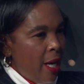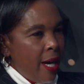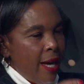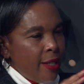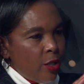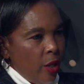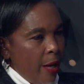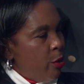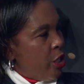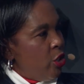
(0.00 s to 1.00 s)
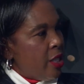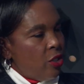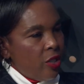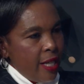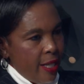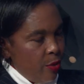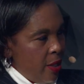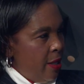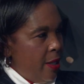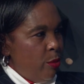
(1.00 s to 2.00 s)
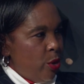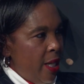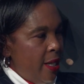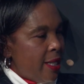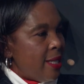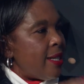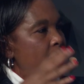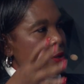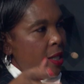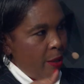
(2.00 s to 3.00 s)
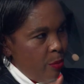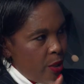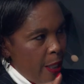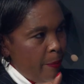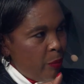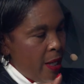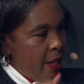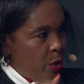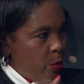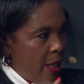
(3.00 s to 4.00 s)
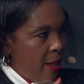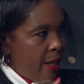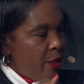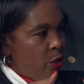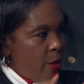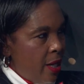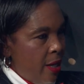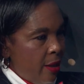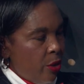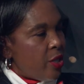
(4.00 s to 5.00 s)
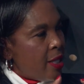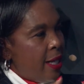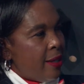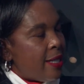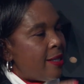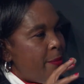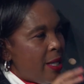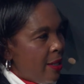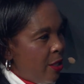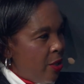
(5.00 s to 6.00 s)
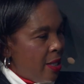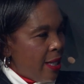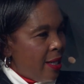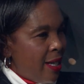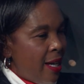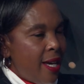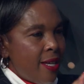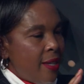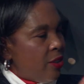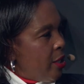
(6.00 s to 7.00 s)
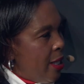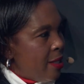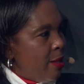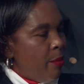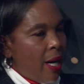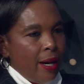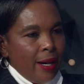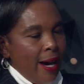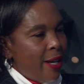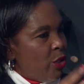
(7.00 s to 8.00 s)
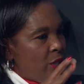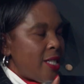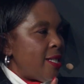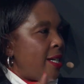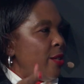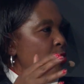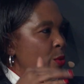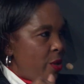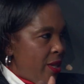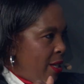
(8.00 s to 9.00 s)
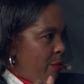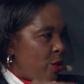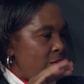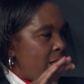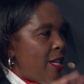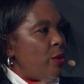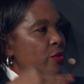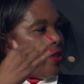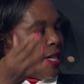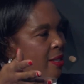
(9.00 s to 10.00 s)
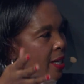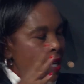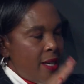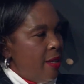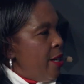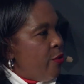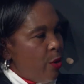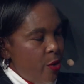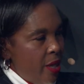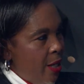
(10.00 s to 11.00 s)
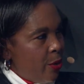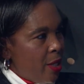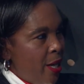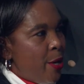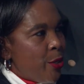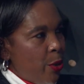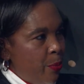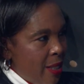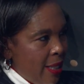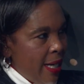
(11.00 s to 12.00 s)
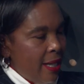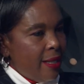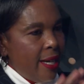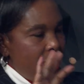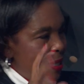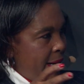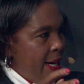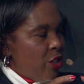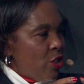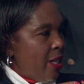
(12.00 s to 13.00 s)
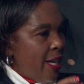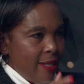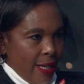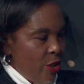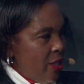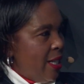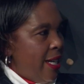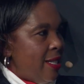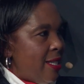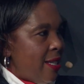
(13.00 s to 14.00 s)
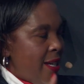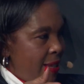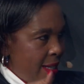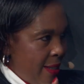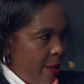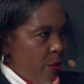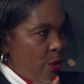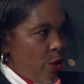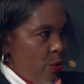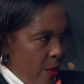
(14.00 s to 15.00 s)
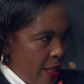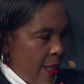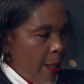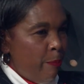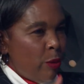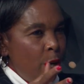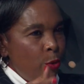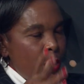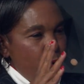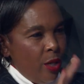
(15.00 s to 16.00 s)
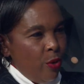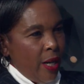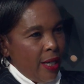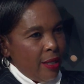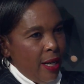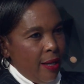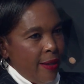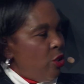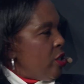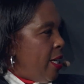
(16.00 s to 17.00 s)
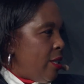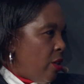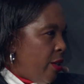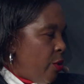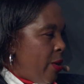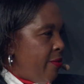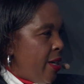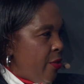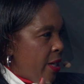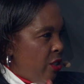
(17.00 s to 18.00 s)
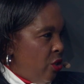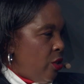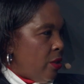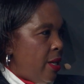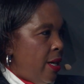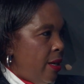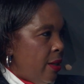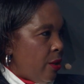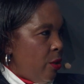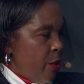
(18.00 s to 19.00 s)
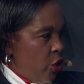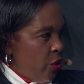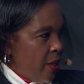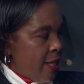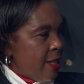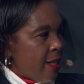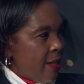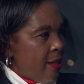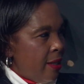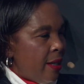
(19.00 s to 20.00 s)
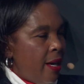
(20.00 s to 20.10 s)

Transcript: And this collaboration is not just within the border, it is outside the border as well, considering that cybersecurity, again, the threats are not necessarily from within. Most of the time you'll find they are from without. So basically, as a country, as a continent, that's the approach we take. When we look at the continental level, we have the African Union Commission that is creating